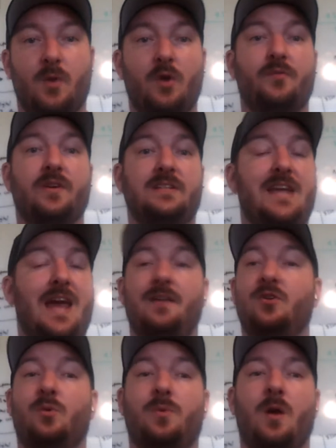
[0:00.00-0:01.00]
Perfect. Yeah,
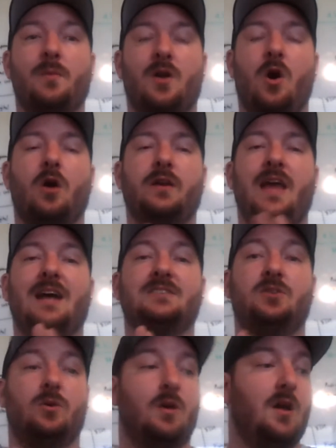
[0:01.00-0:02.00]
no problem at all. Yeah.
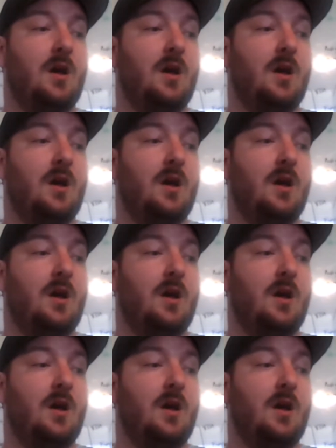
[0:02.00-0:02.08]
So